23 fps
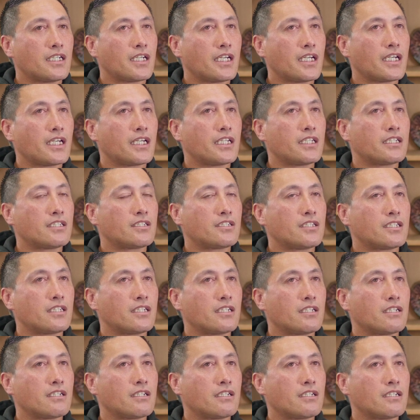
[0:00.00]
And
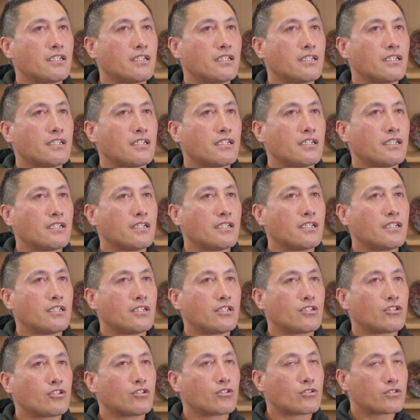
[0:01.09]

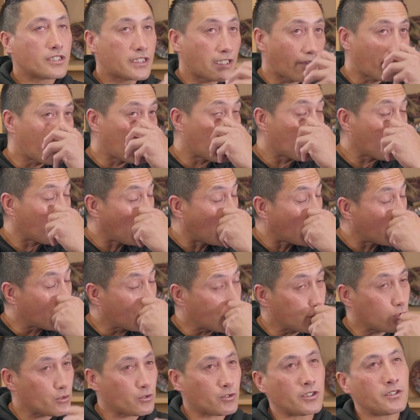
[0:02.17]
took 7 of my
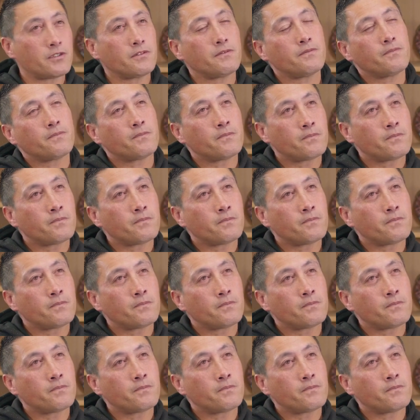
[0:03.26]
children.